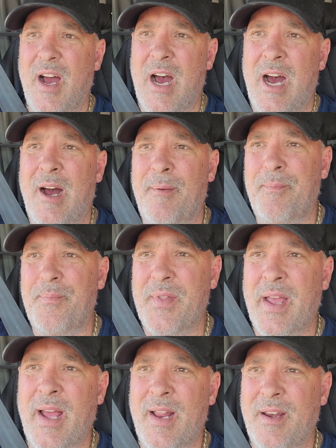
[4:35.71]

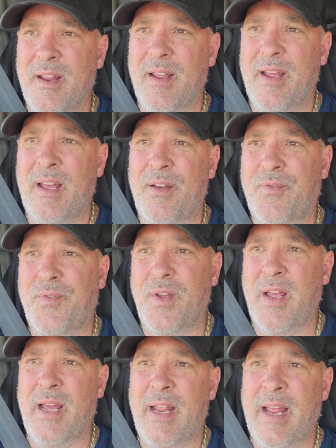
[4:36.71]
and
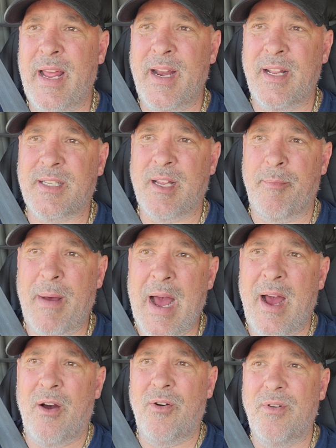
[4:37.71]
it's
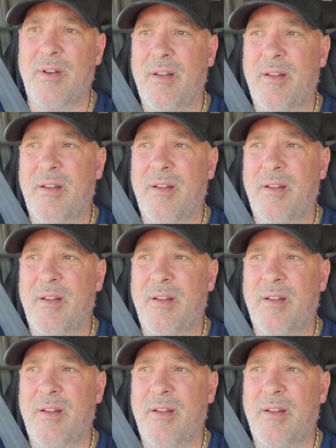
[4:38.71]
about